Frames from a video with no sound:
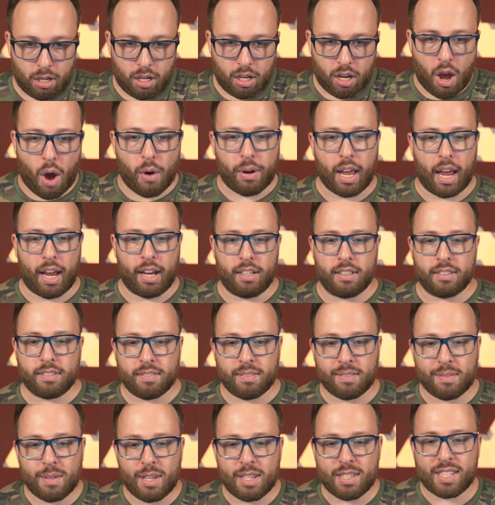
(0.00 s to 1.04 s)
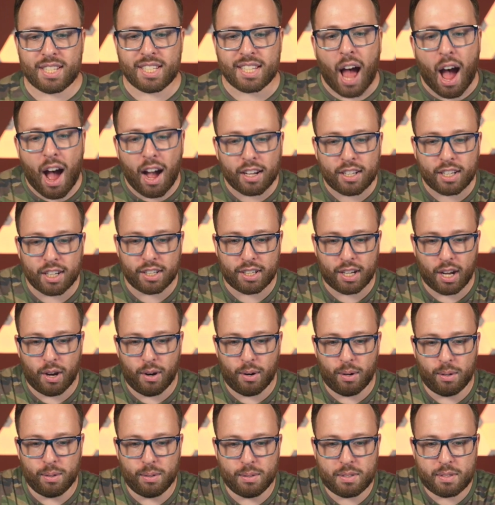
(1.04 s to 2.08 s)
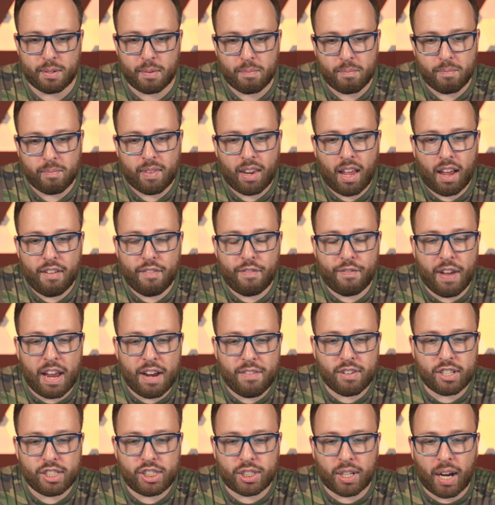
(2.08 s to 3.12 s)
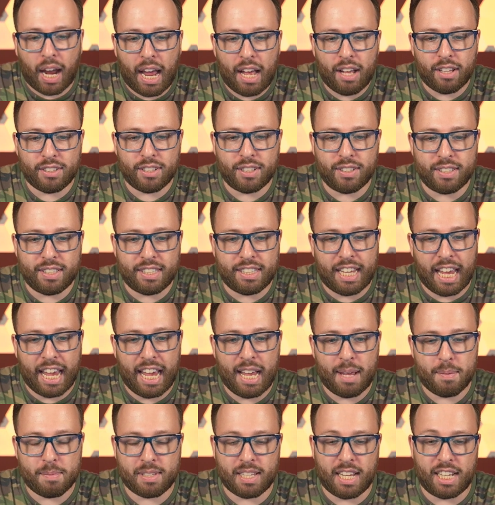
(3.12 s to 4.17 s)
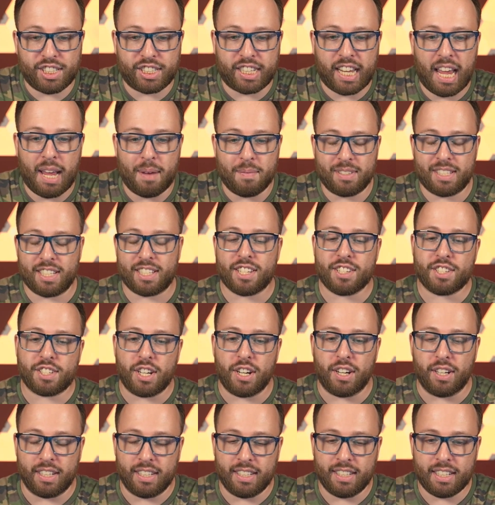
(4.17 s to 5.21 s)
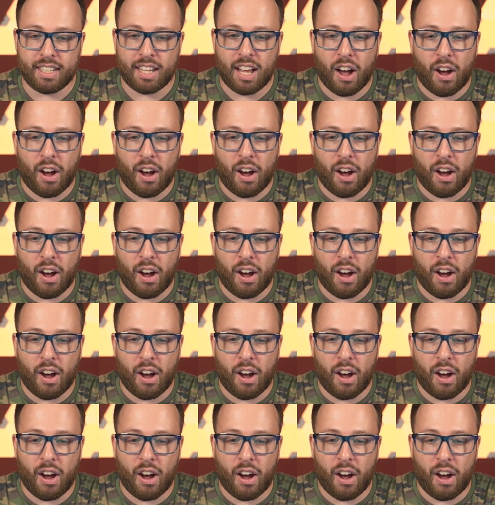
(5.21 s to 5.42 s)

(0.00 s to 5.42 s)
Okay. Sanka goes, favorite childhood game/games. This is good.